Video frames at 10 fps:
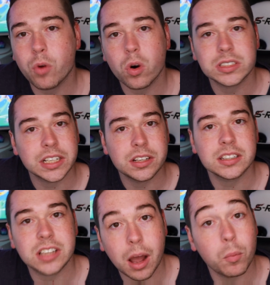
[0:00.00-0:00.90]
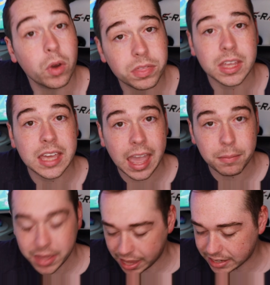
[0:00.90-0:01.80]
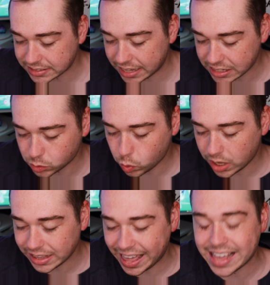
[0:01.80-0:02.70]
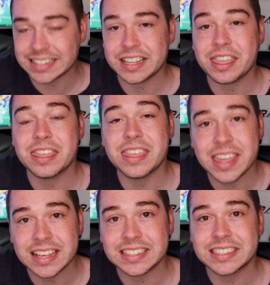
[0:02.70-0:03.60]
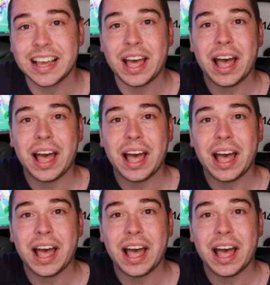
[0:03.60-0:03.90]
of course, it does come with the game case as well as this